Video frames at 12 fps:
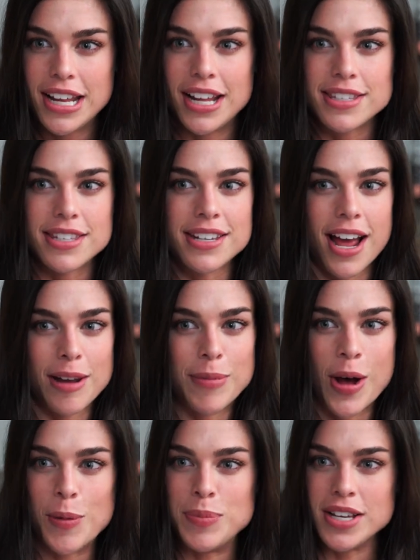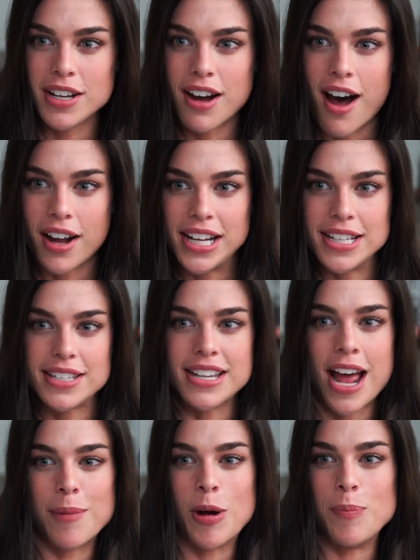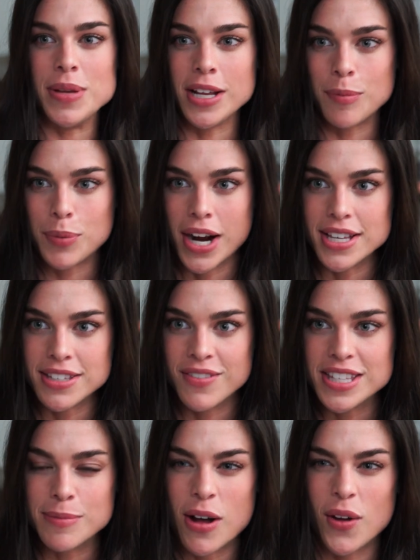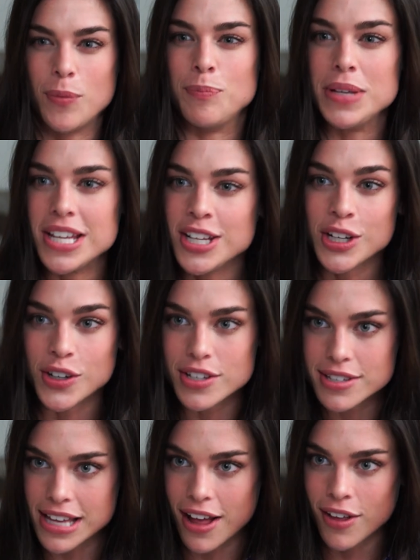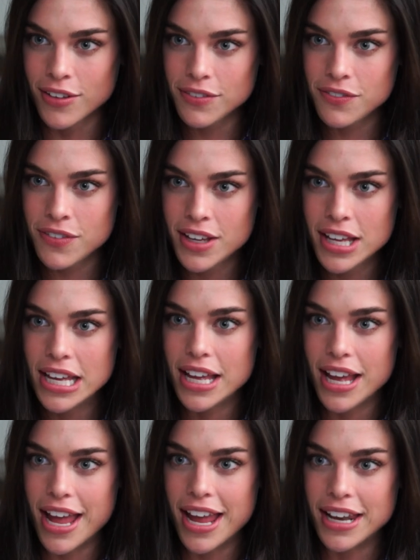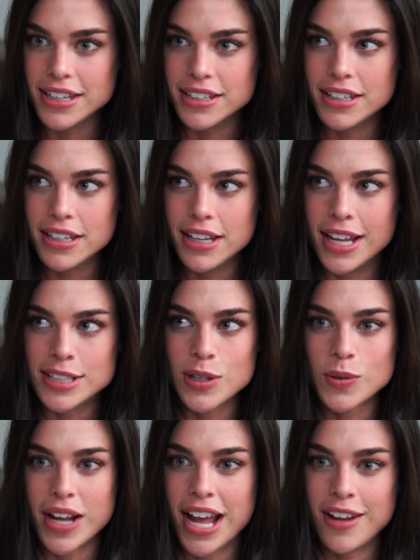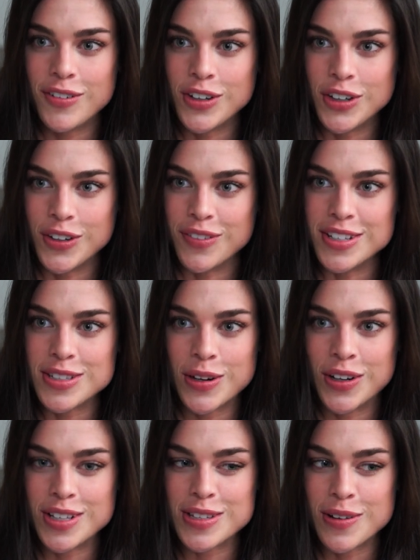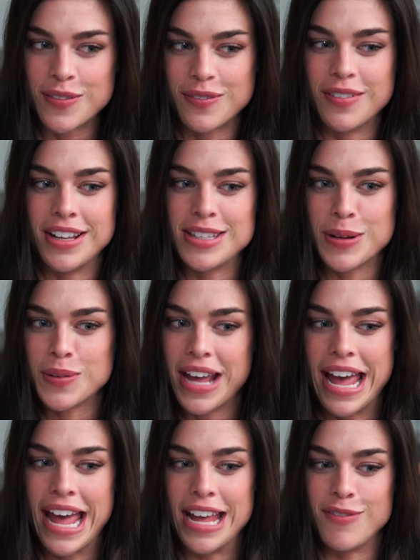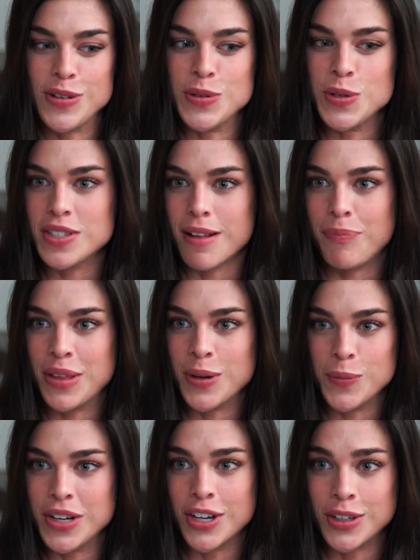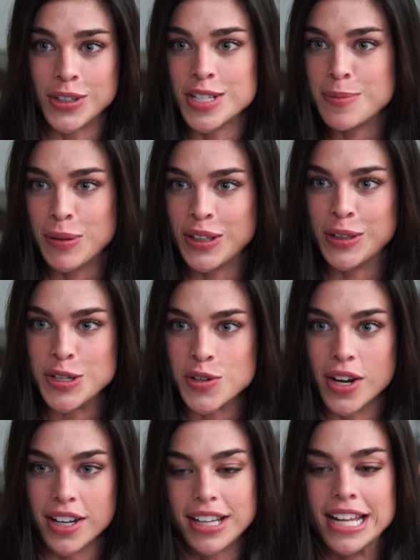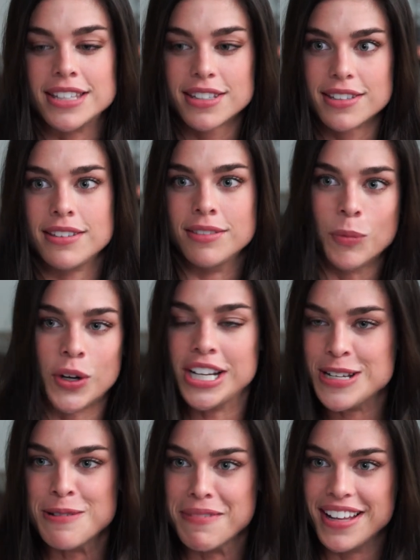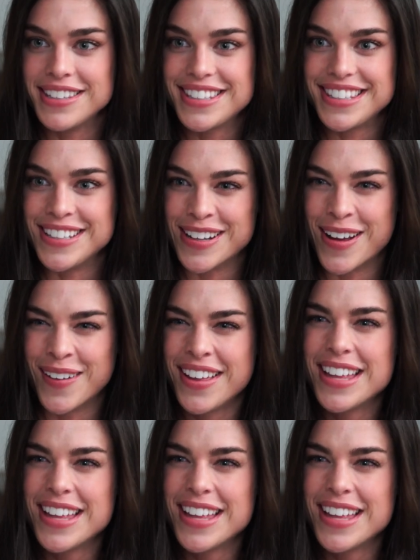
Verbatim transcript: It's not about being cocky, it's not about being impressive, it's about being yourself. And it's okay if you're nervous, or it's okay if you do something weird or spill your drink. We're humans, you know?